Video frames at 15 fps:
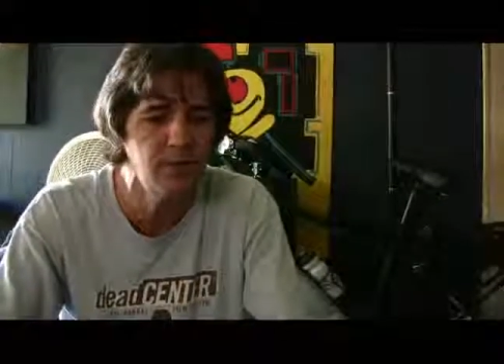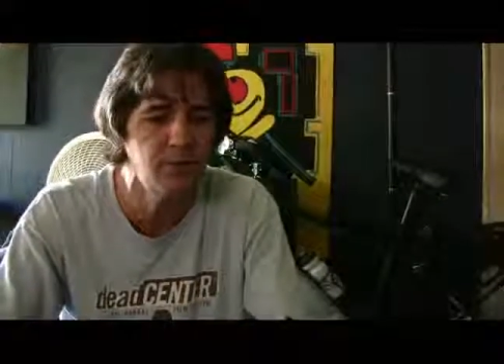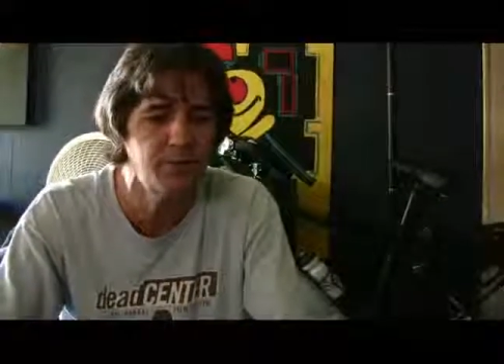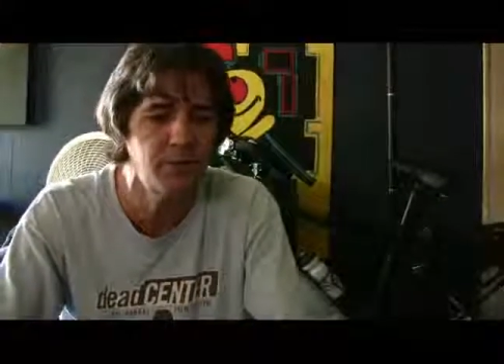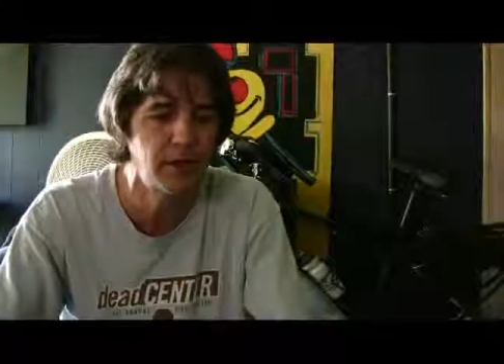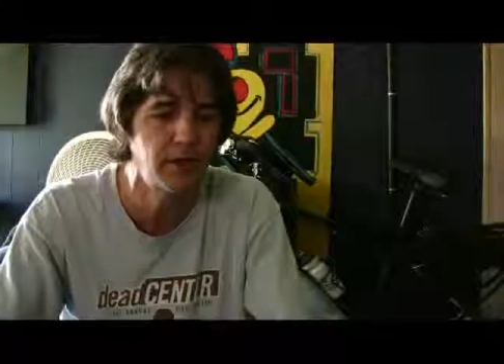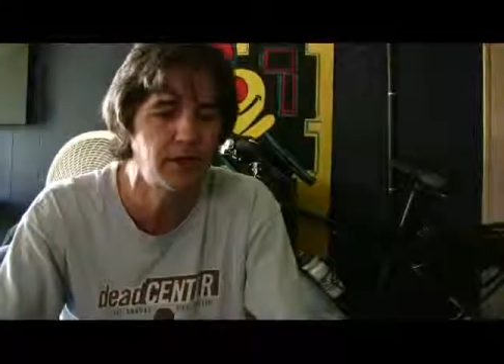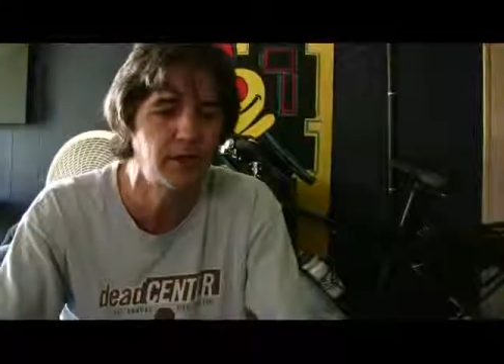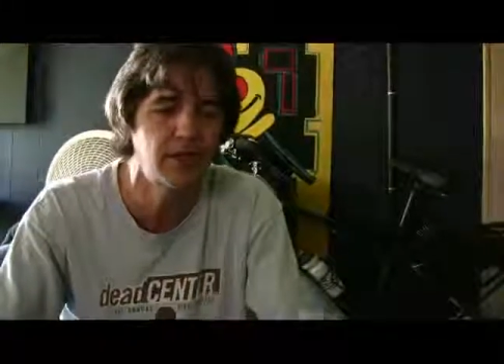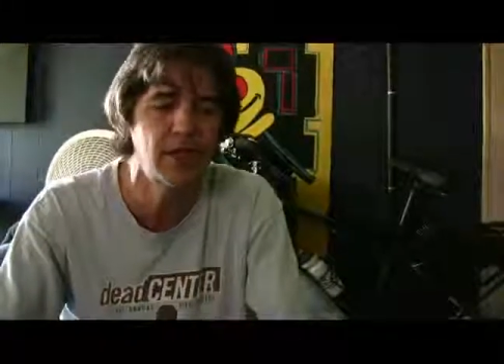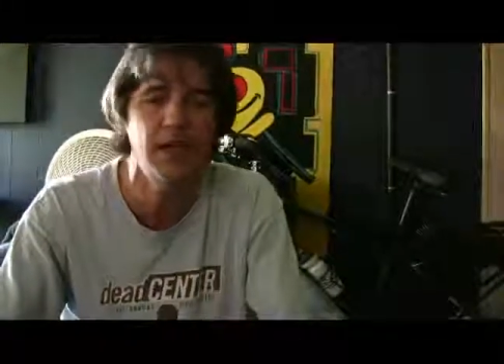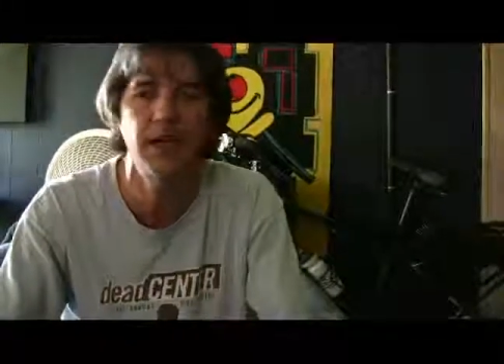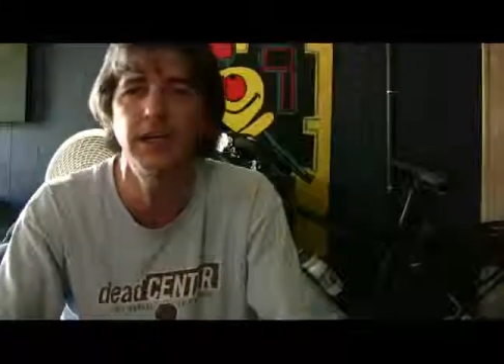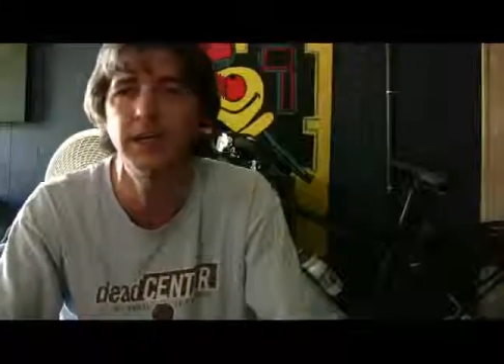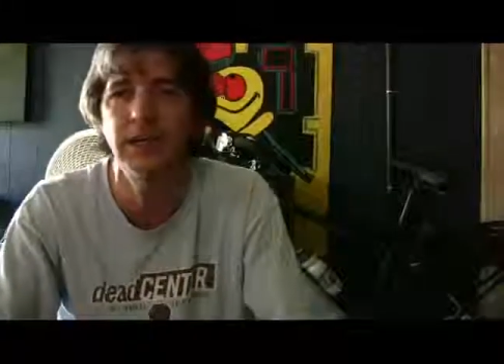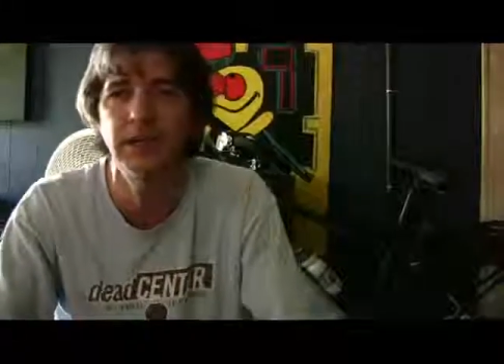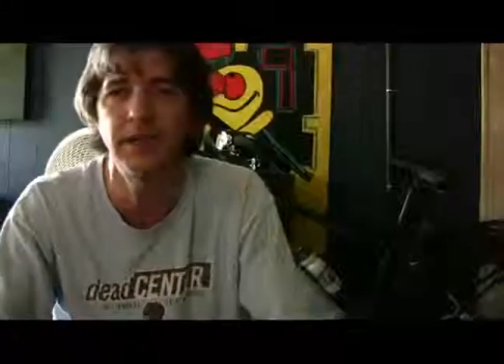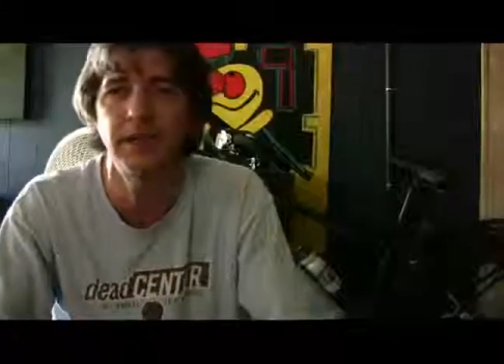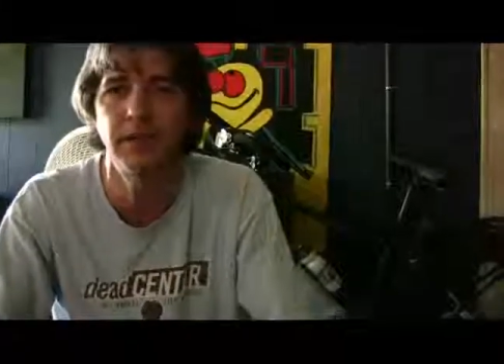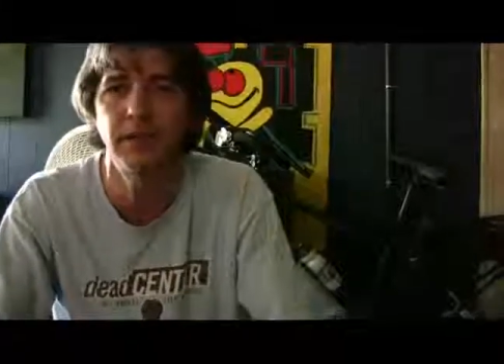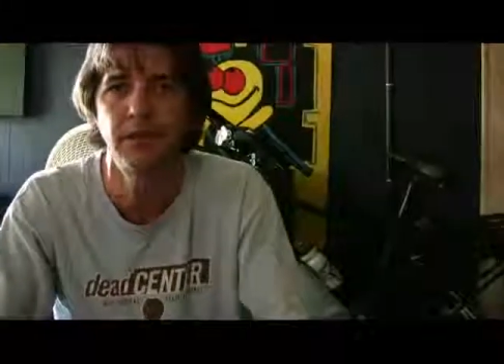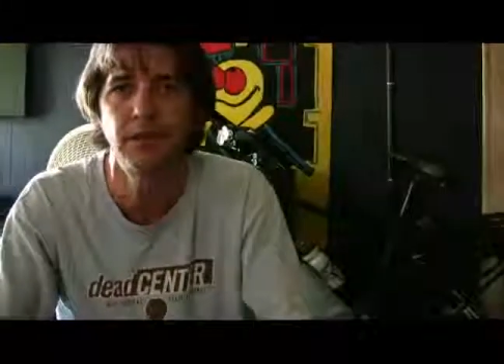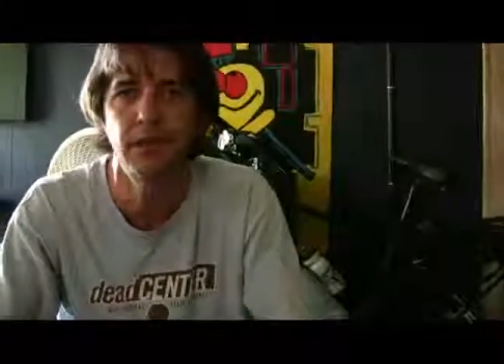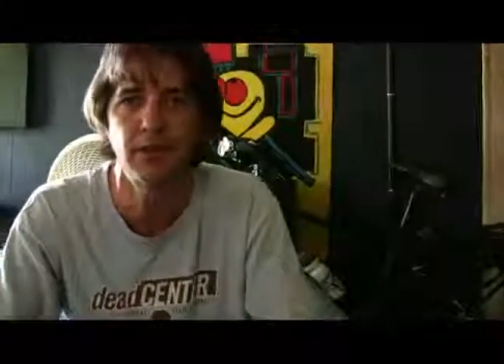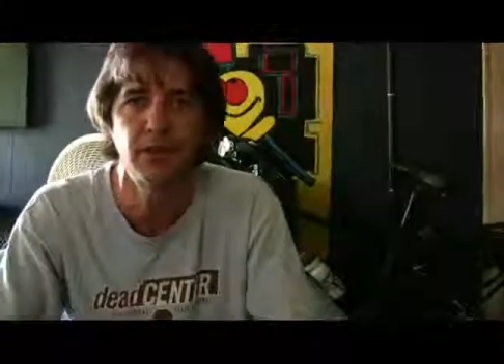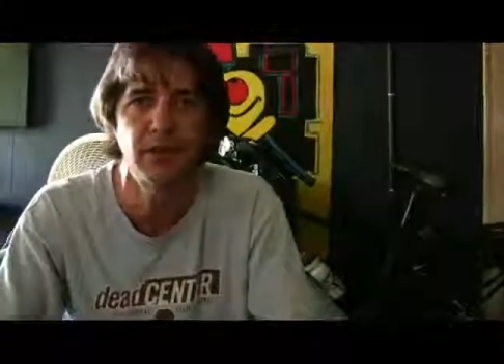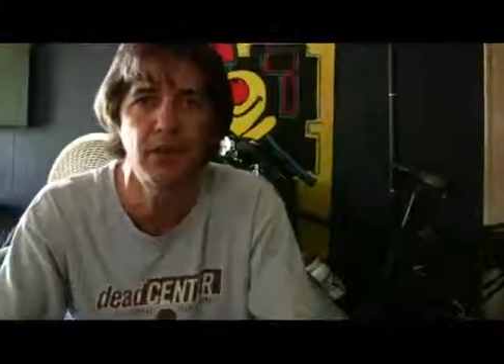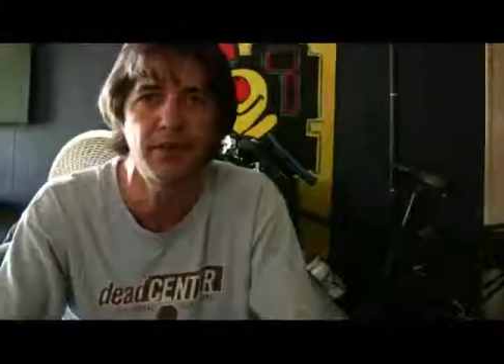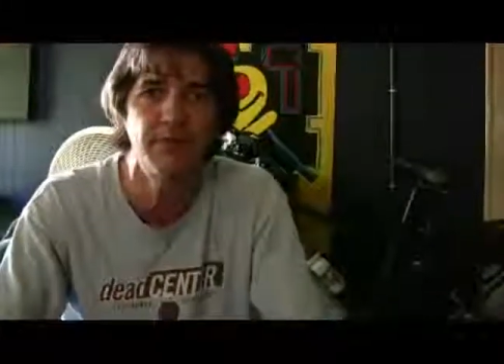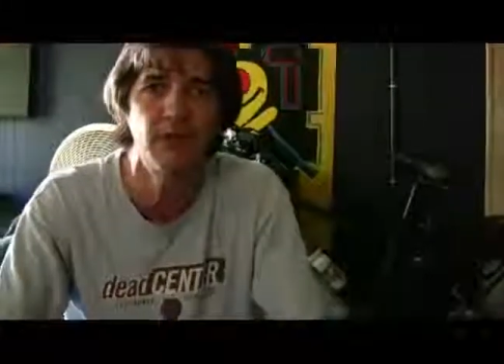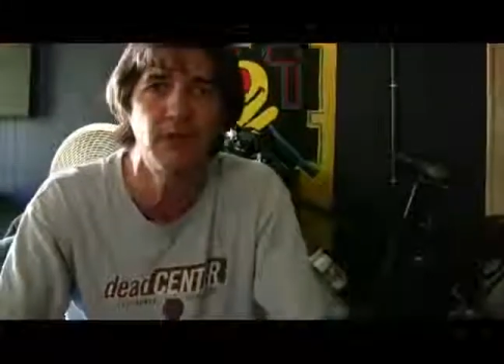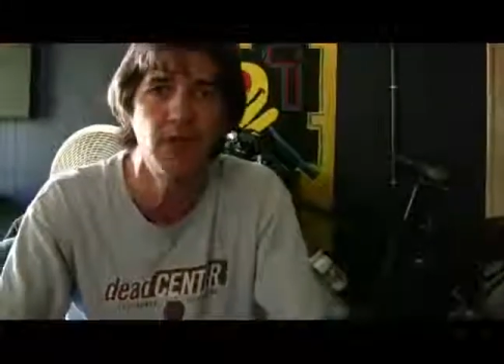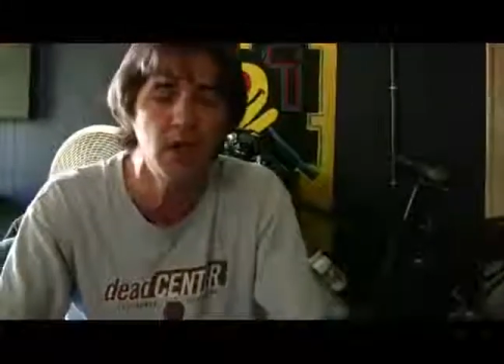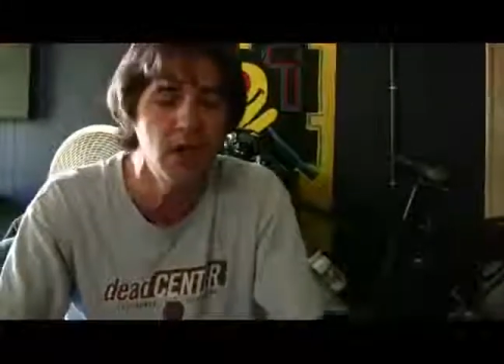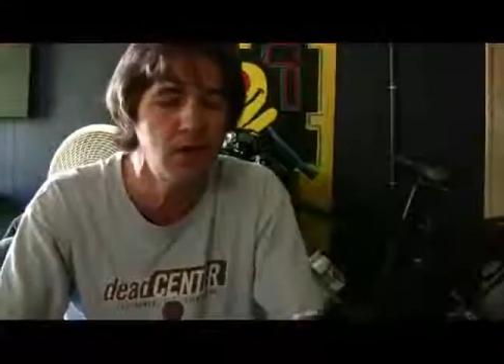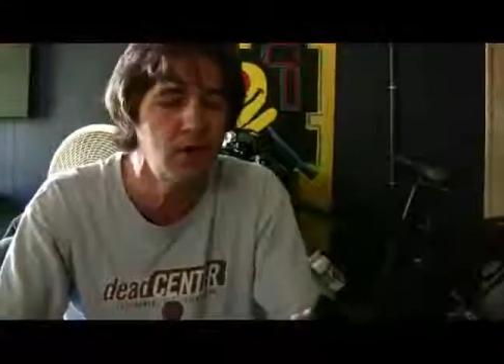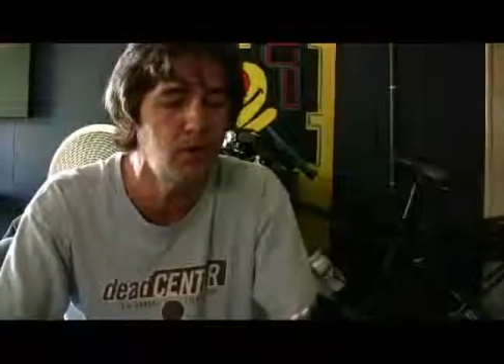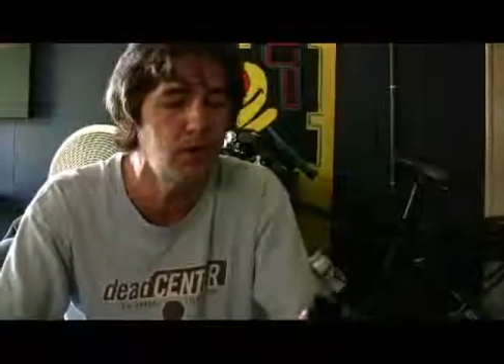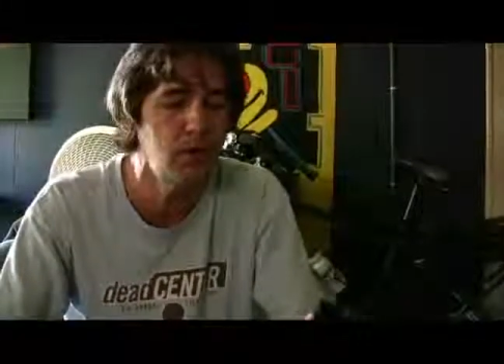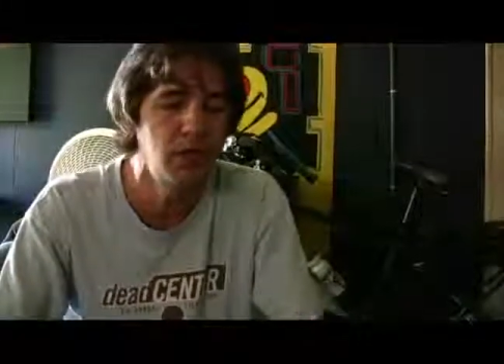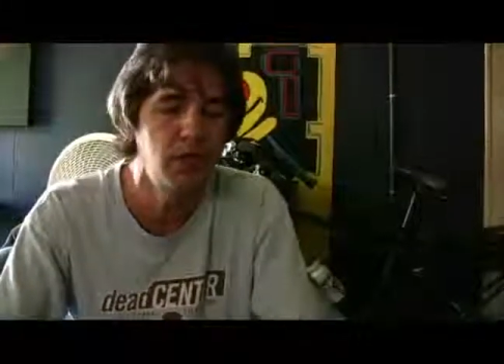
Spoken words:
but kind of need it. You know, you never know.